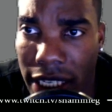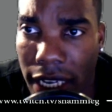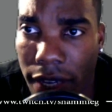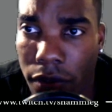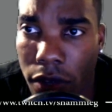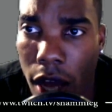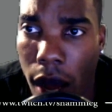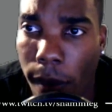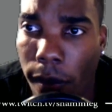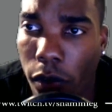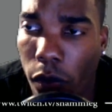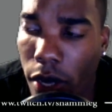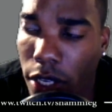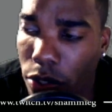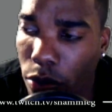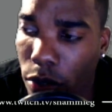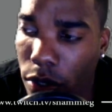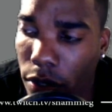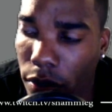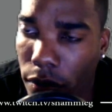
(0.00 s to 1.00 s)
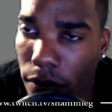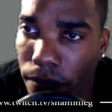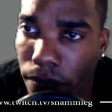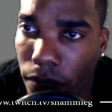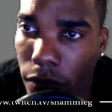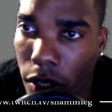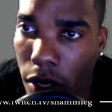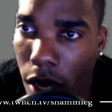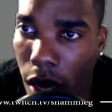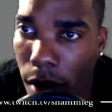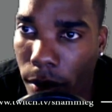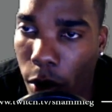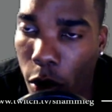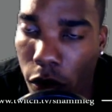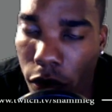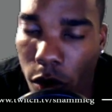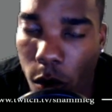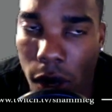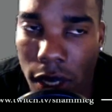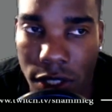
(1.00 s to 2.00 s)
Calm
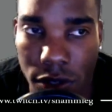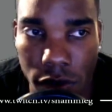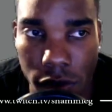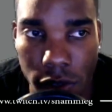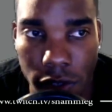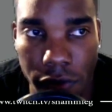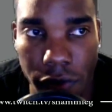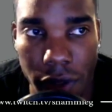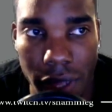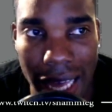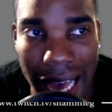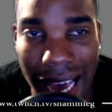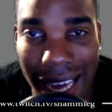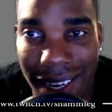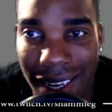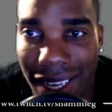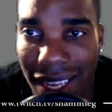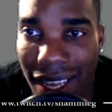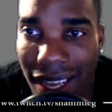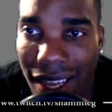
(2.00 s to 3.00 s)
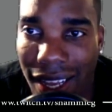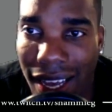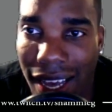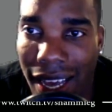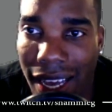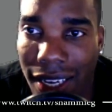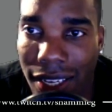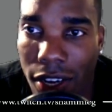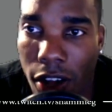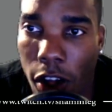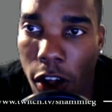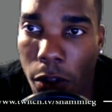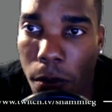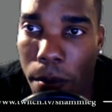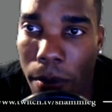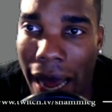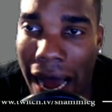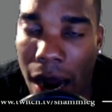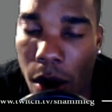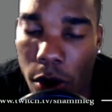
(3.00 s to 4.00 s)
Over Westeros for that, and call
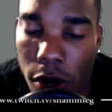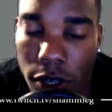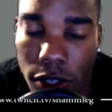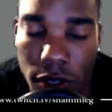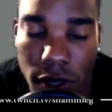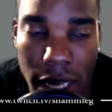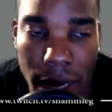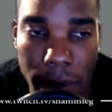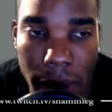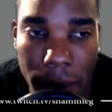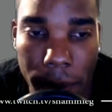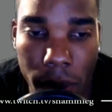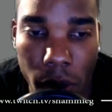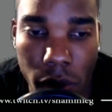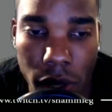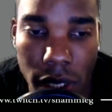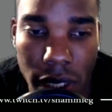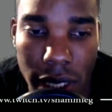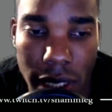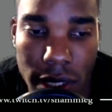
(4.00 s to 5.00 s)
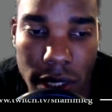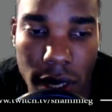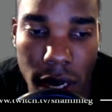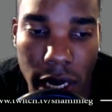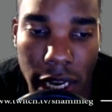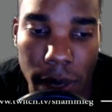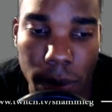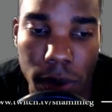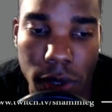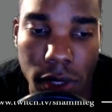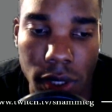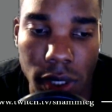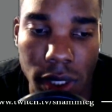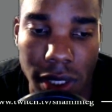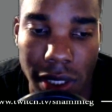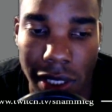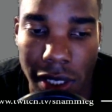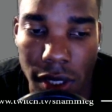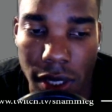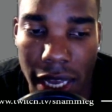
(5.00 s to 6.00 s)
power so that my opponent is not able to
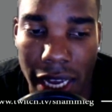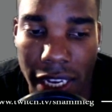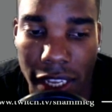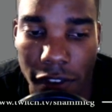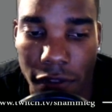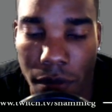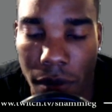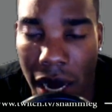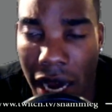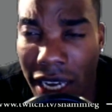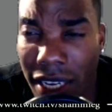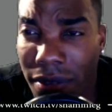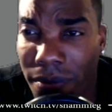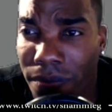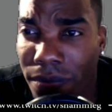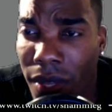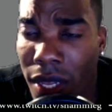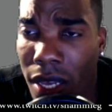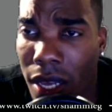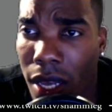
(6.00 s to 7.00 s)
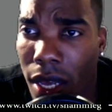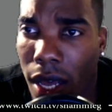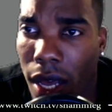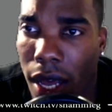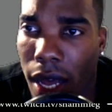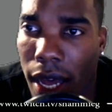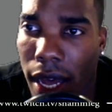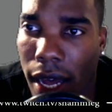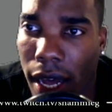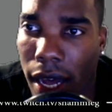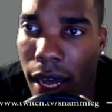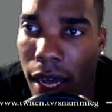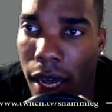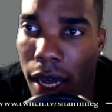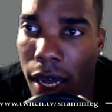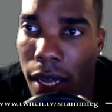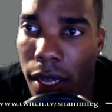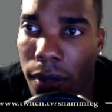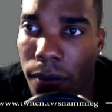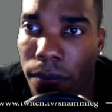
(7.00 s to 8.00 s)
steal any of mine.
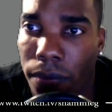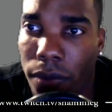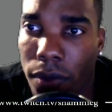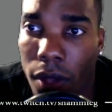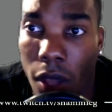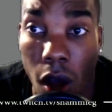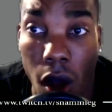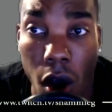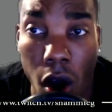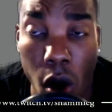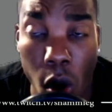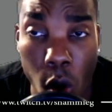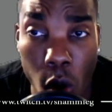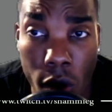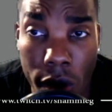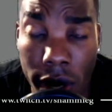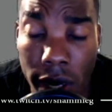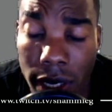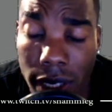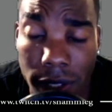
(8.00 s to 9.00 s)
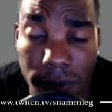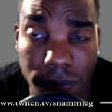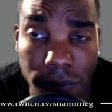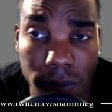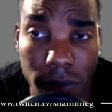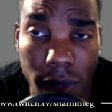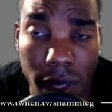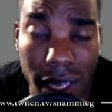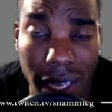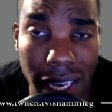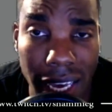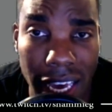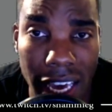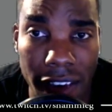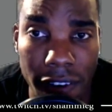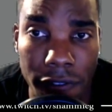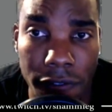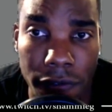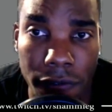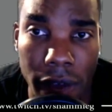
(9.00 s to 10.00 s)
Or
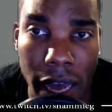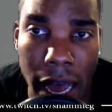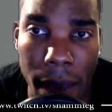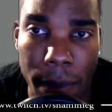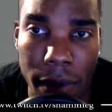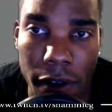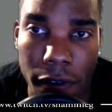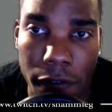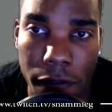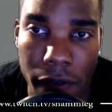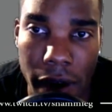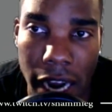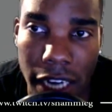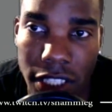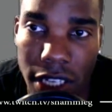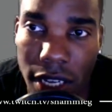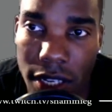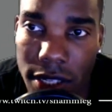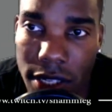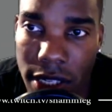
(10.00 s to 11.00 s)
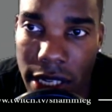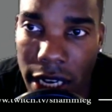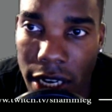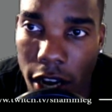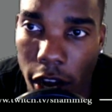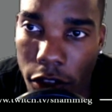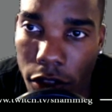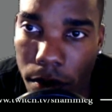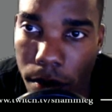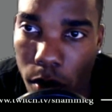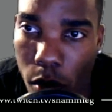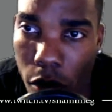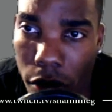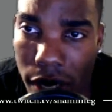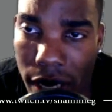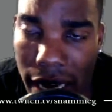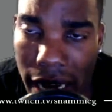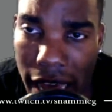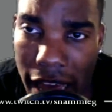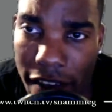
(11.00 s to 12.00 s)
if I'm in a fragile state on the board
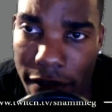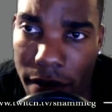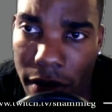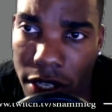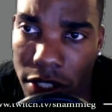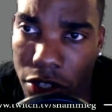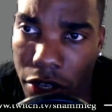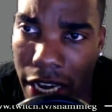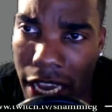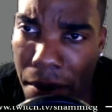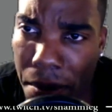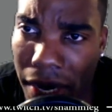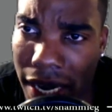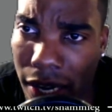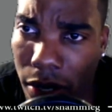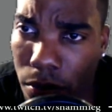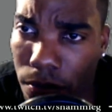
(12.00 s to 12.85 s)
and I have Maester Aemon out,